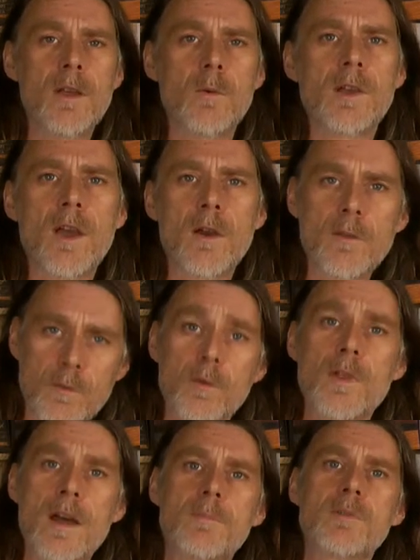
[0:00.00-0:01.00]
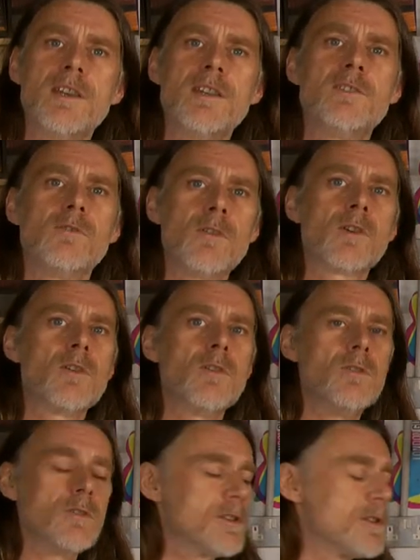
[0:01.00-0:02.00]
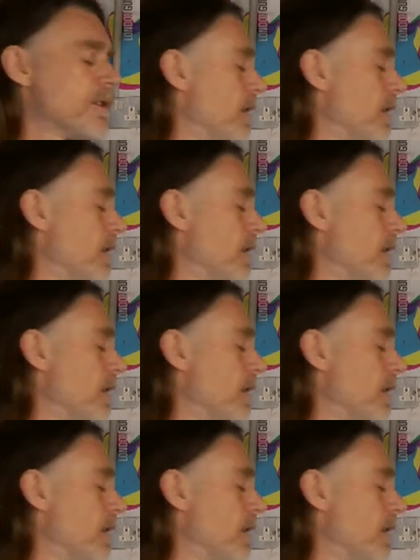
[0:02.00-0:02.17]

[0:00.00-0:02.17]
We go through all that procedure on the course,